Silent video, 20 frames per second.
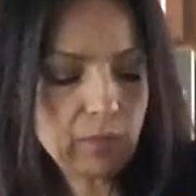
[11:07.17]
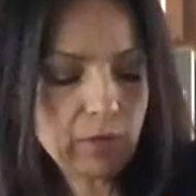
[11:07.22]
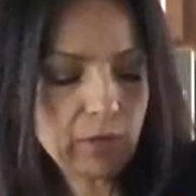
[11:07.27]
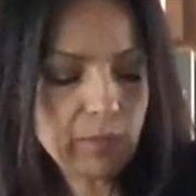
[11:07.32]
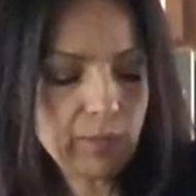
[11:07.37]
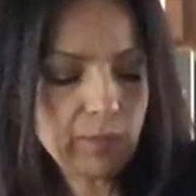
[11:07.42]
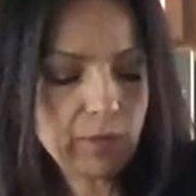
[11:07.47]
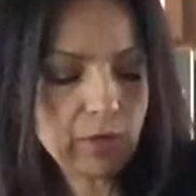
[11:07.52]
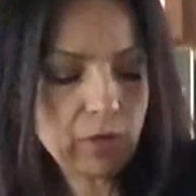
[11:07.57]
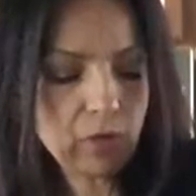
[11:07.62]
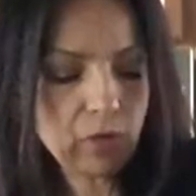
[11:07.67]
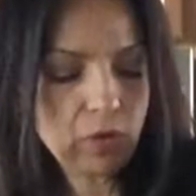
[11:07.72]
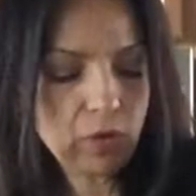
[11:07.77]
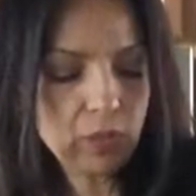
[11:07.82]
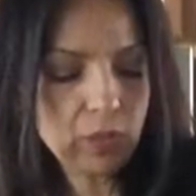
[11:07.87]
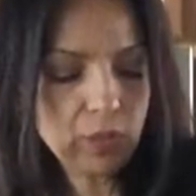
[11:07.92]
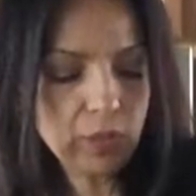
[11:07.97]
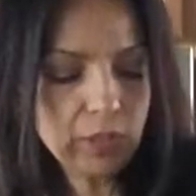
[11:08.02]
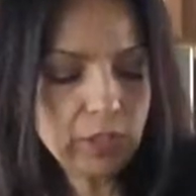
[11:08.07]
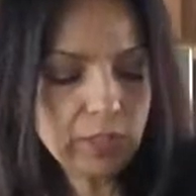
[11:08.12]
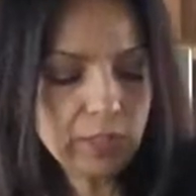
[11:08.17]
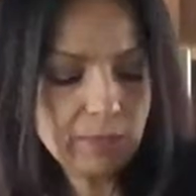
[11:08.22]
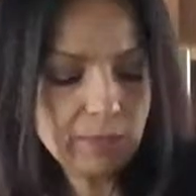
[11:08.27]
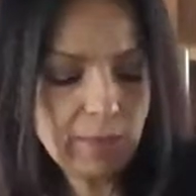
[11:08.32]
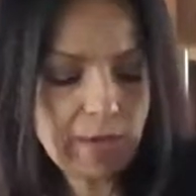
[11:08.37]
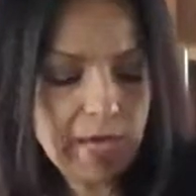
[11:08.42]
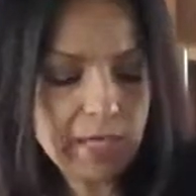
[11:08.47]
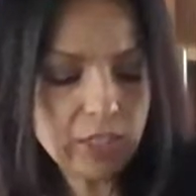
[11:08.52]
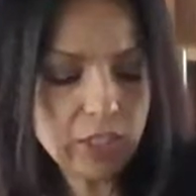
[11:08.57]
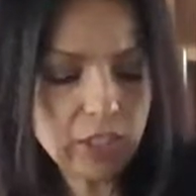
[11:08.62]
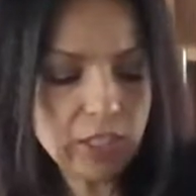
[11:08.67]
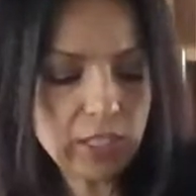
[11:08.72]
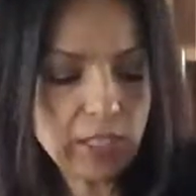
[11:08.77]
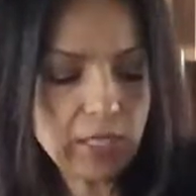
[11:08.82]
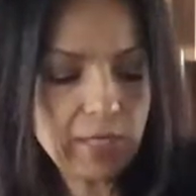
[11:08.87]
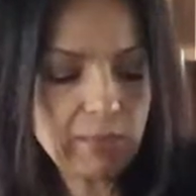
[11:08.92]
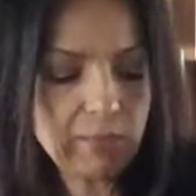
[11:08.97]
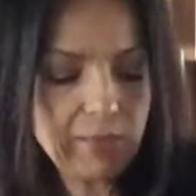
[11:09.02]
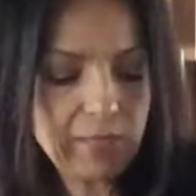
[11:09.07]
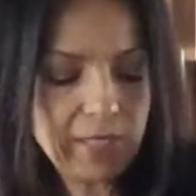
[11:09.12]
rubber or wood
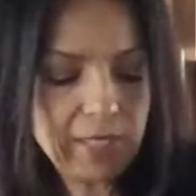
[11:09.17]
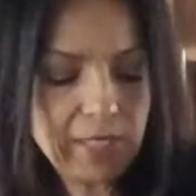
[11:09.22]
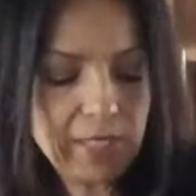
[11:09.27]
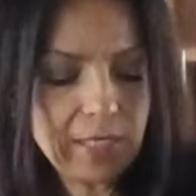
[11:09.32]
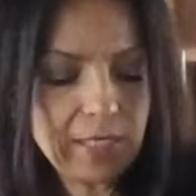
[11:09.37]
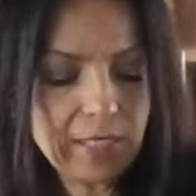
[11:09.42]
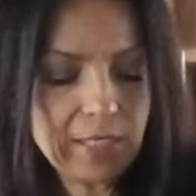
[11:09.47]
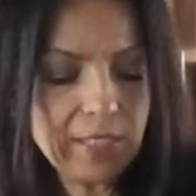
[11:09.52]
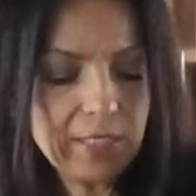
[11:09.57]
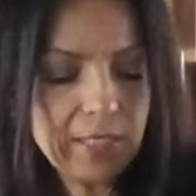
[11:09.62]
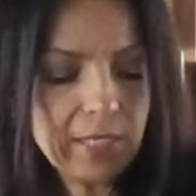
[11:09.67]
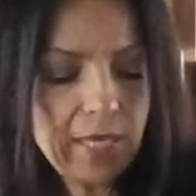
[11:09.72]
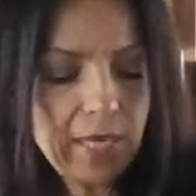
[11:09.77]
spatula because